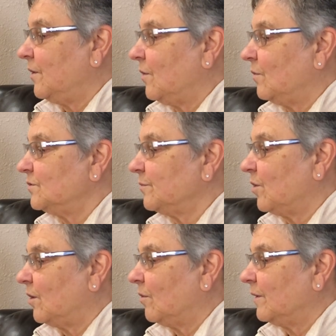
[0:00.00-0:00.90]
know
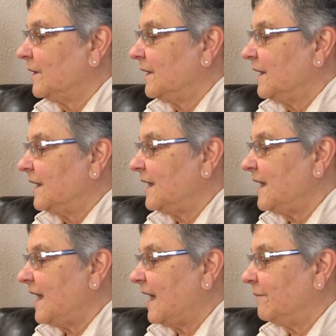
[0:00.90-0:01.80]
tomorrow. He
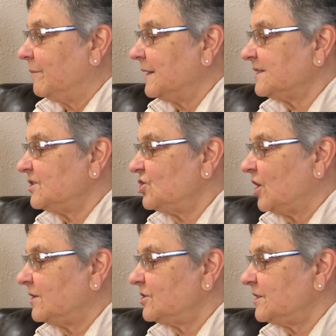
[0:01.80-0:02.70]
had
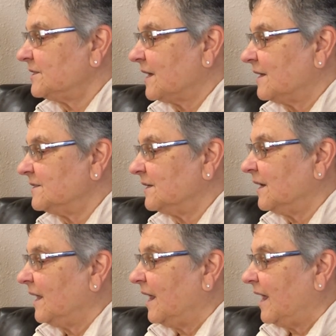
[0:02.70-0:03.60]
misjudged his cousin
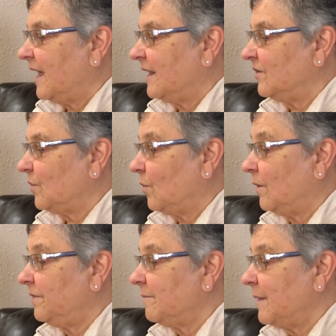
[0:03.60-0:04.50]
and
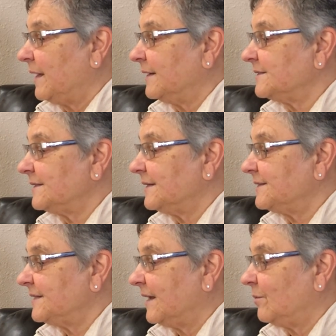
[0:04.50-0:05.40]
told the mice that
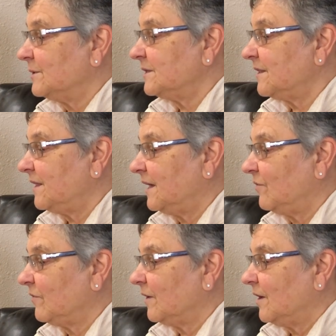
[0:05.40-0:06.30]
Sid was a thief.
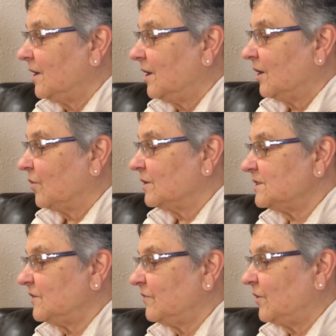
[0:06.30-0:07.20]

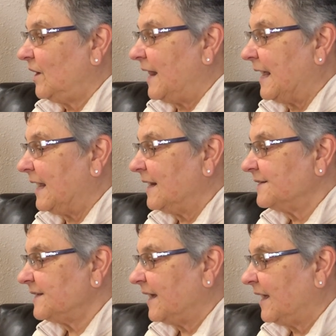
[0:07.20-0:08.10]
Christopher laid
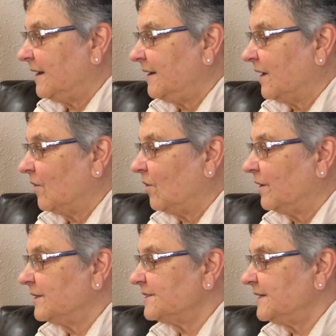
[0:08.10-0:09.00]
his head down on
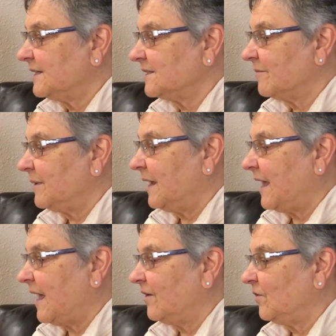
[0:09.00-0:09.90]
his desk and
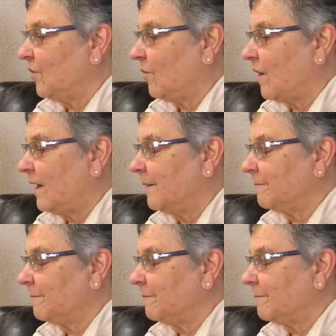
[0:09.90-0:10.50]
began to cry.